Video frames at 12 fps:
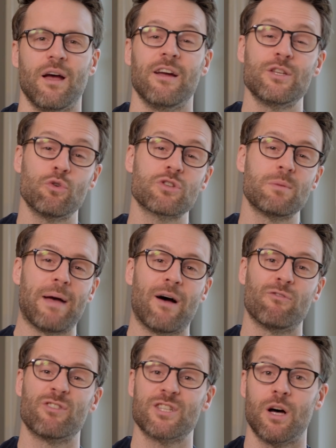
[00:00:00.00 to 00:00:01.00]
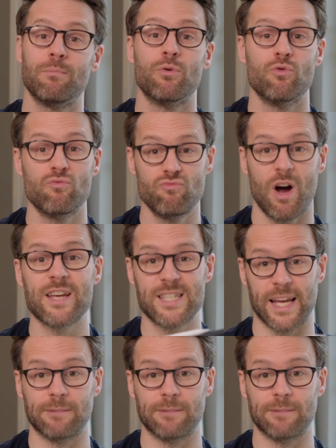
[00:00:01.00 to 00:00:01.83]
he talks about, for example, writing